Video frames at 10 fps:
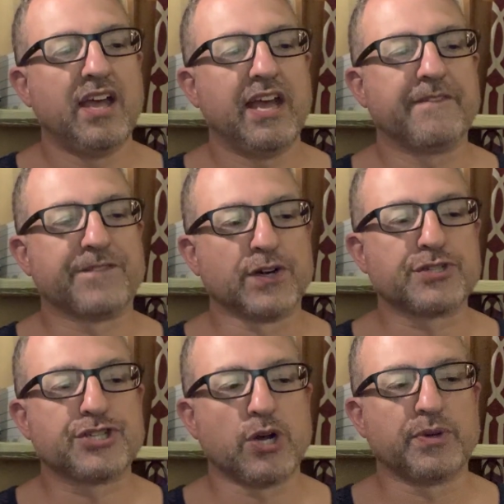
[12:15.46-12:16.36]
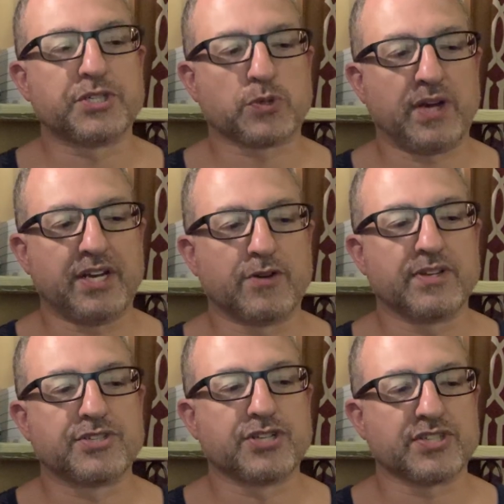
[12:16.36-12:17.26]
At first, Joe had trained her
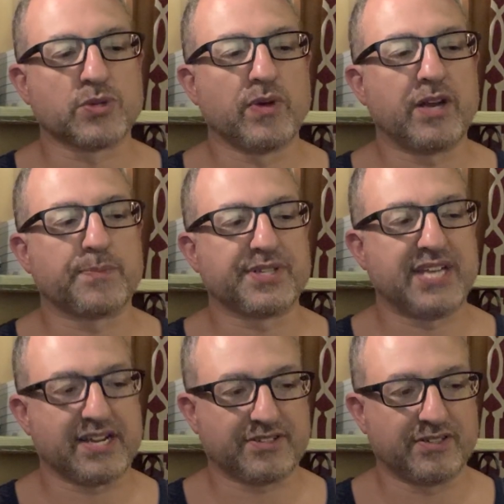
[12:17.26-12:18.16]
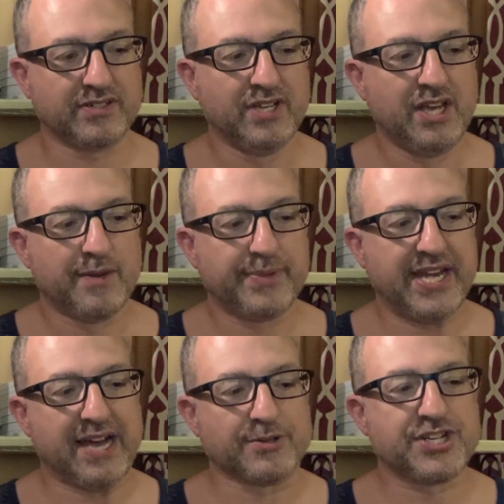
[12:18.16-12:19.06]
as just a way to protect her, but
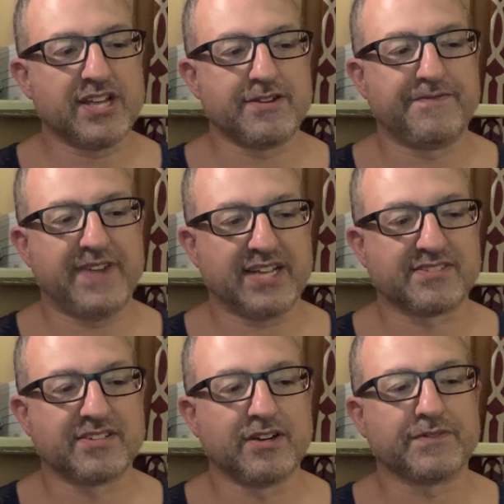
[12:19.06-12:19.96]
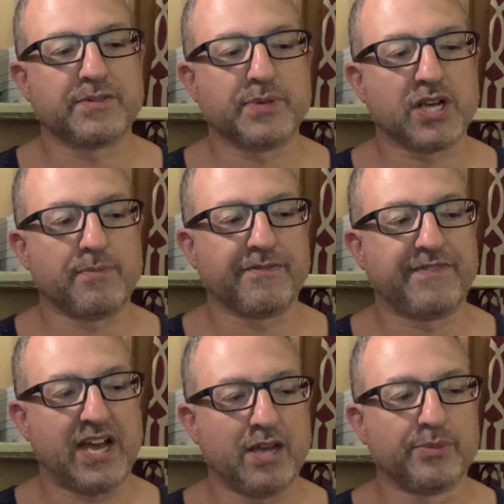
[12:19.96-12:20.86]
now she had advanced enough to become a
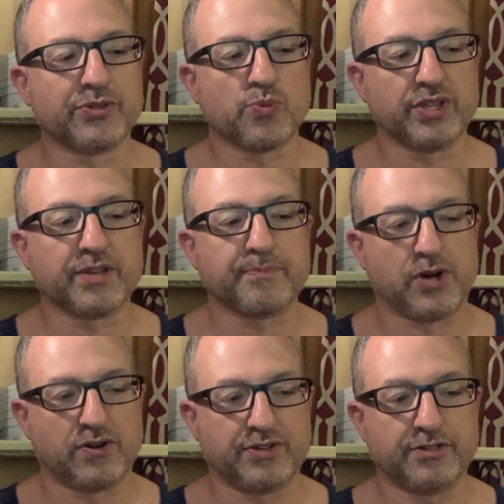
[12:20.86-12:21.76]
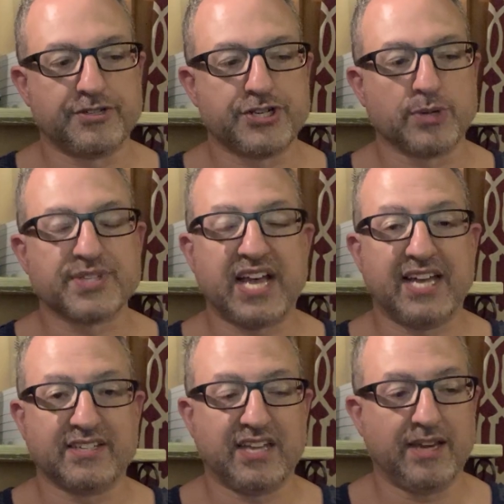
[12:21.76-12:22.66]
viable and willing partner in Joe's
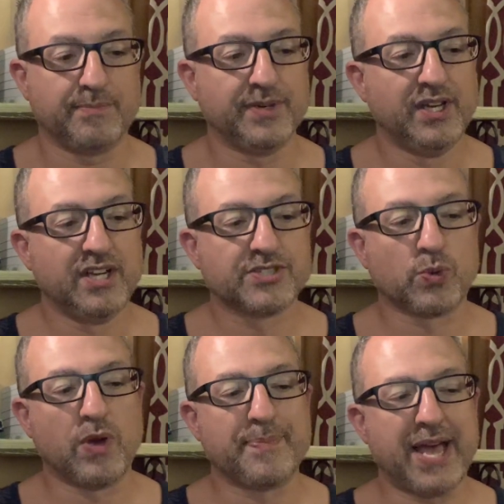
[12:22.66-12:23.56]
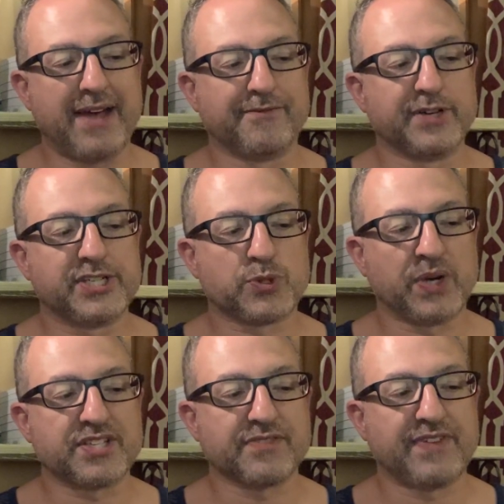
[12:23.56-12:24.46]
endgame to wipe every
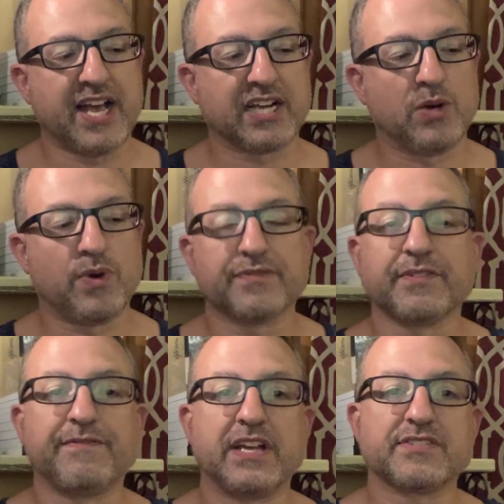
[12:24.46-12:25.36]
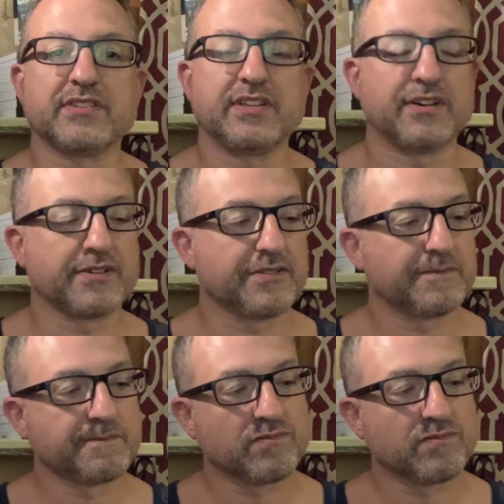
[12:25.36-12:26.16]
trace of Echo off the face of the earth.